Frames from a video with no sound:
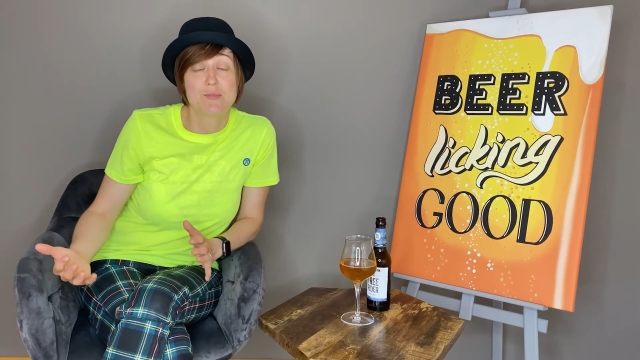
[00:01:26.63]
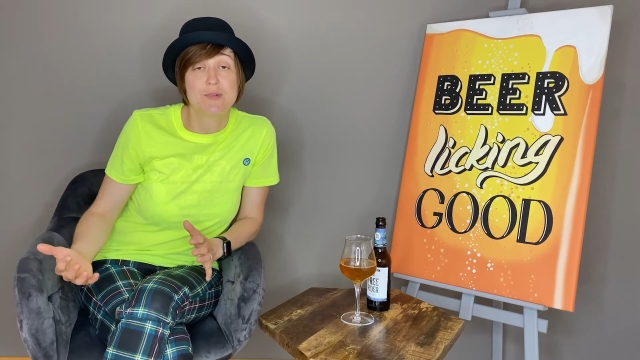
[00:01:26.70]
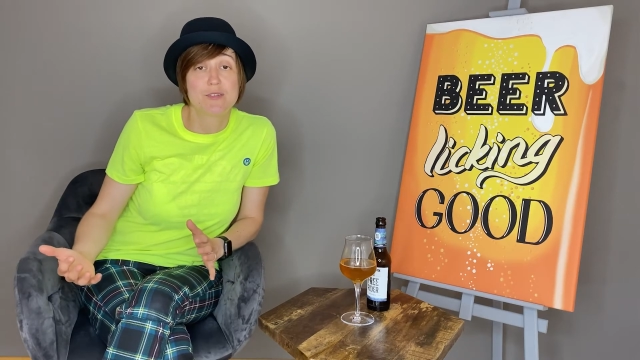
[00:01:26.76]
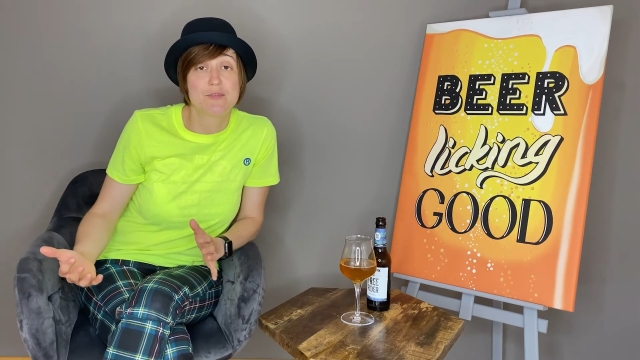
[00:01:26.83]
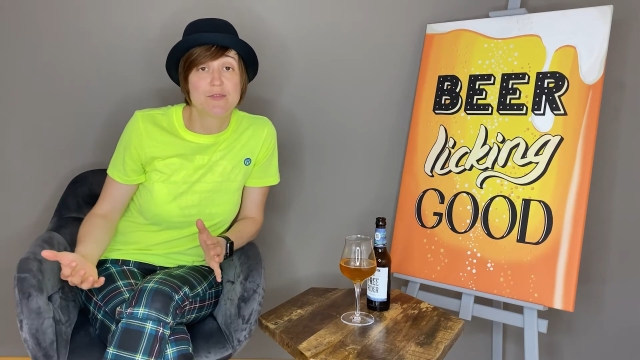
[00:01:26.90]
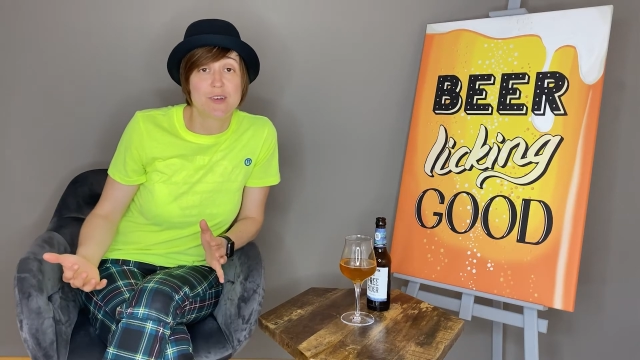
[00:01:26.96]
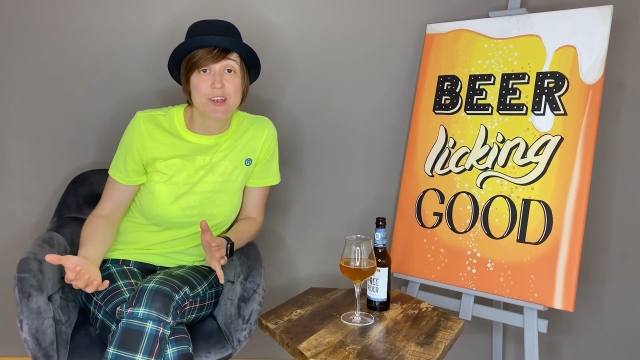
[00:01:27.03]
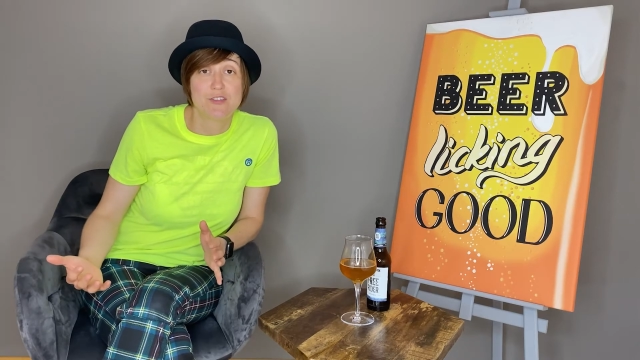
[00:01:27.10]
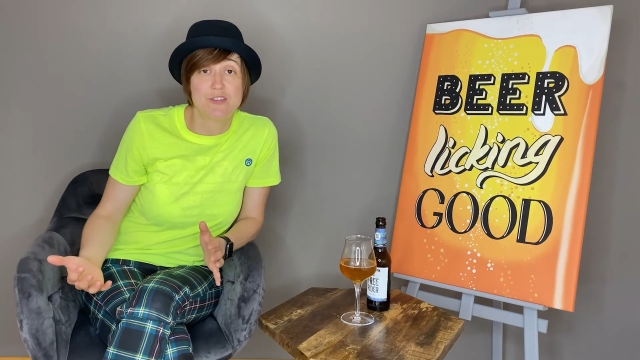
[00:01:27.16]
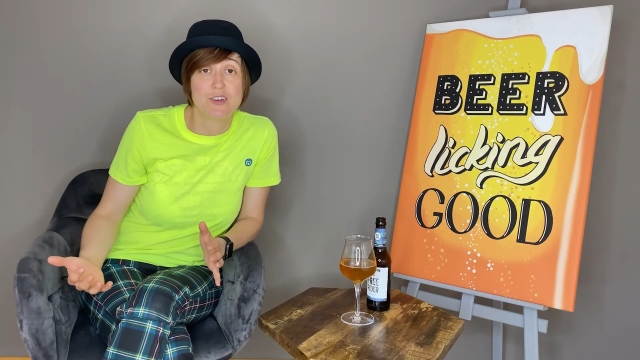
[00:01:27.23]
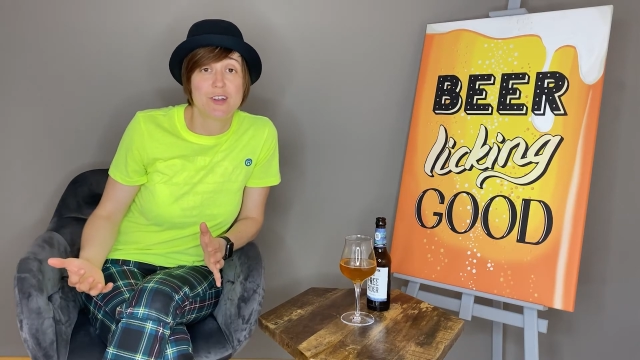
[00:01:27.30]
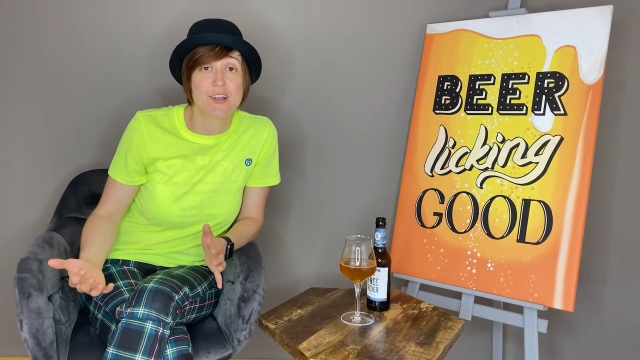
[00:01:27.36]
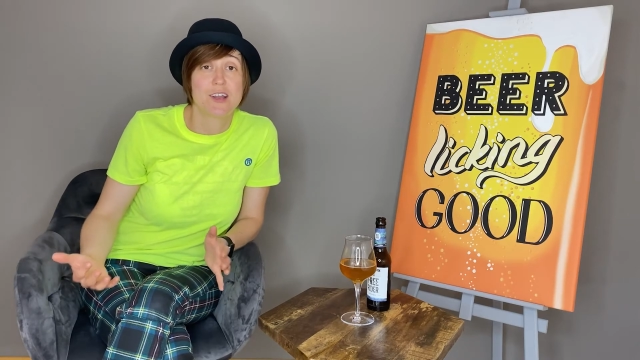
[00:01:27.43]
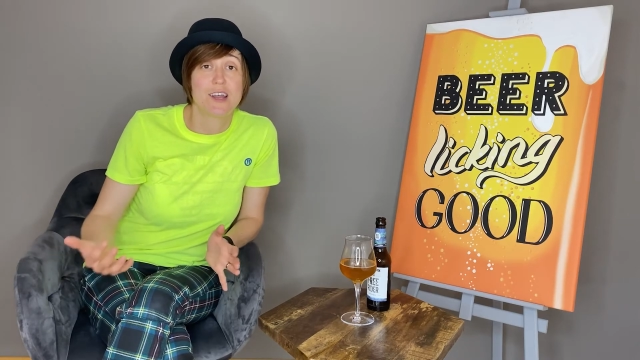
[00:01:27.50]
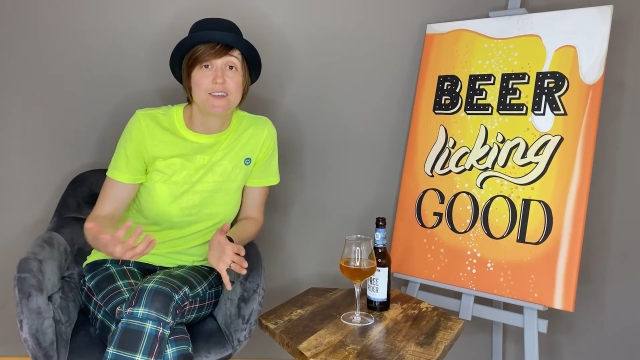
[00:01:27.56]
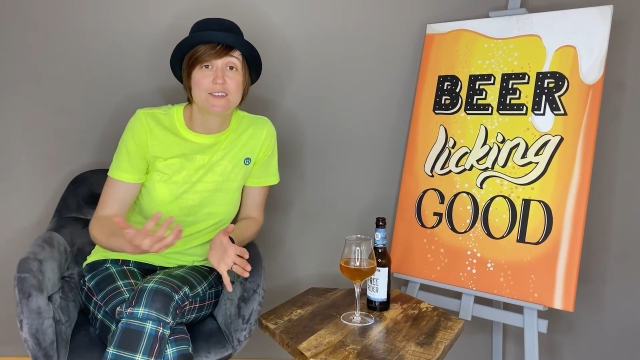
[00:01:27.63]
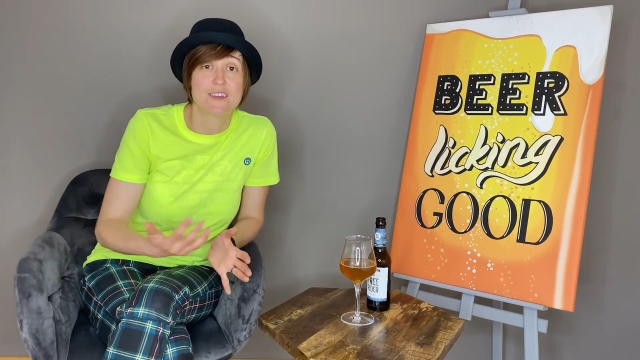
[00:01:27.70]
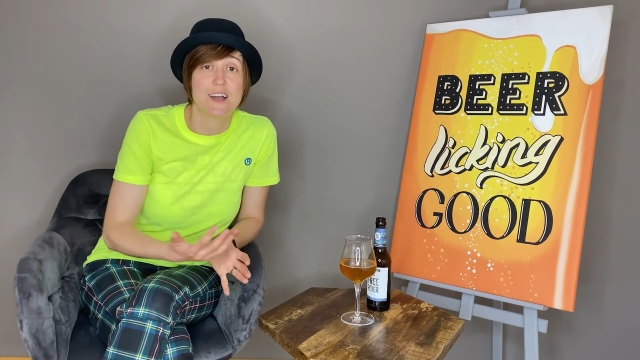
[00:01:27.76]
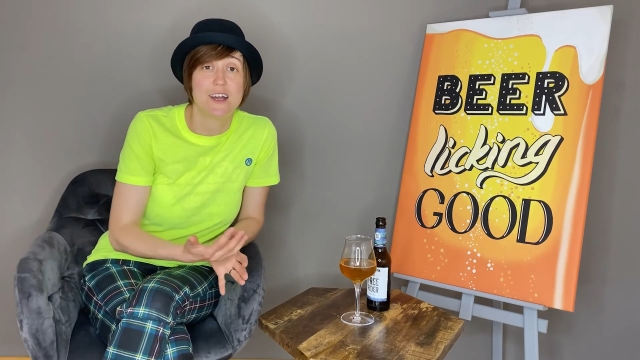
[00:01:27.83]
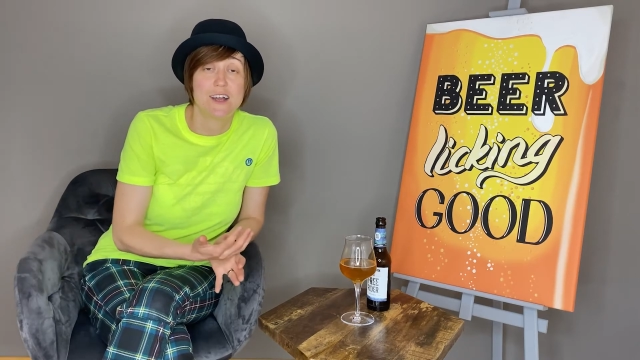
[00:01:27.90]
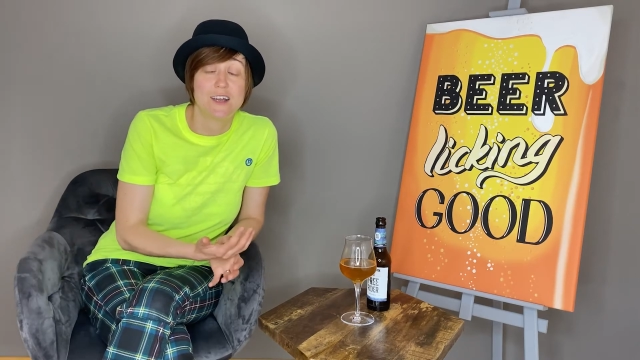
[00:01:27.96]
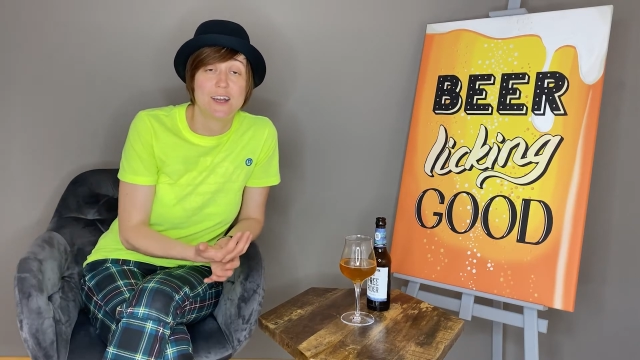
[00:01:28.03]
professional as
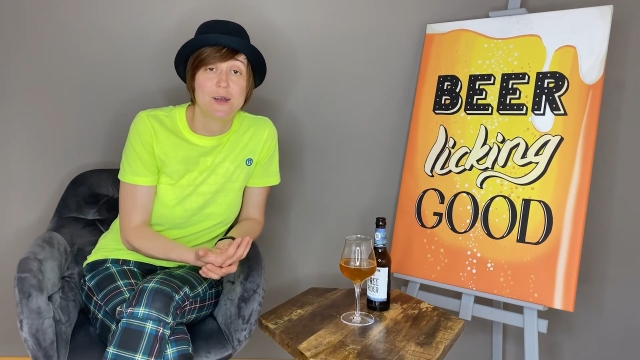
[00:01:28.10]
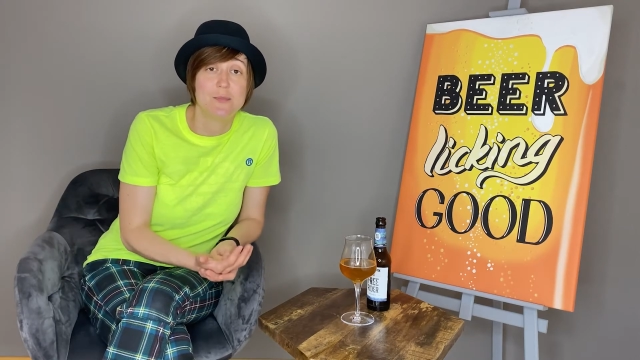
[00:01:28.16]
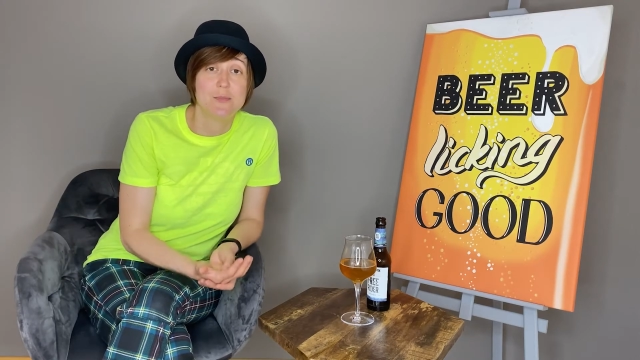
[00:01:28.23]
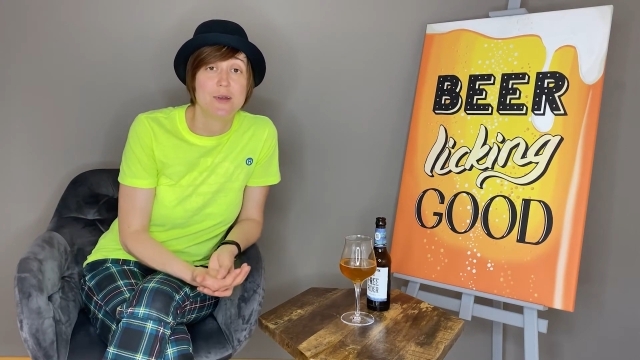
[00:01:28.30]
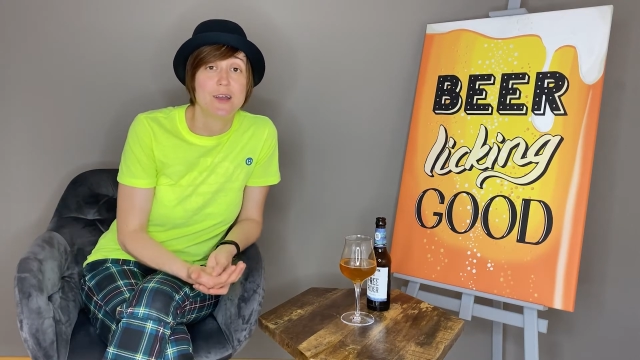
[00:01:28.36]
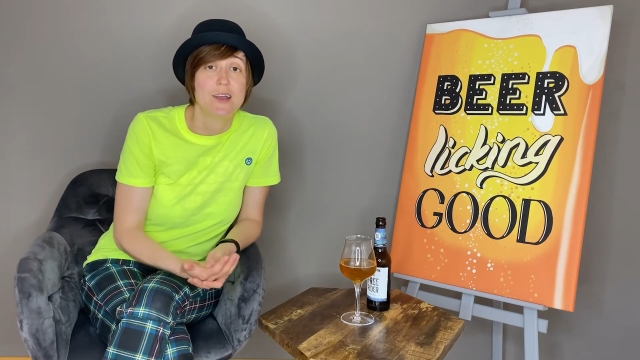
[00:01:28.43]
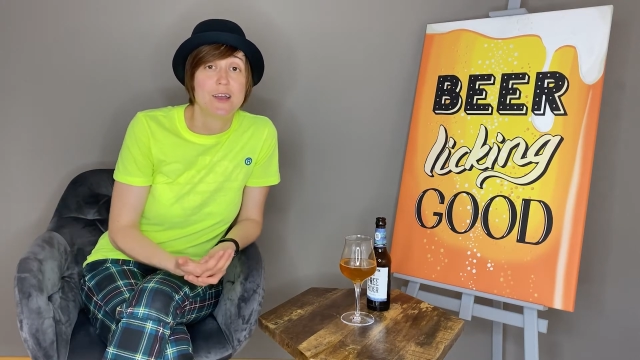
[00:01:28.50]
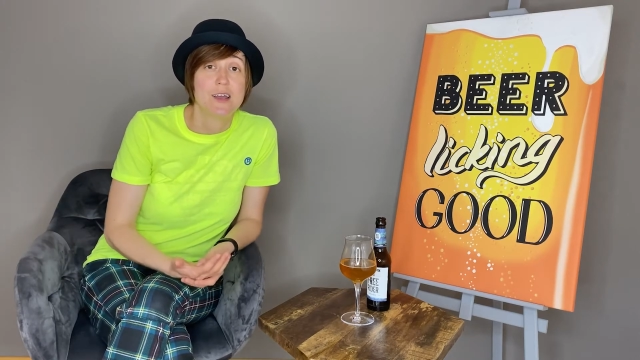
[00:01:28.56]
I am,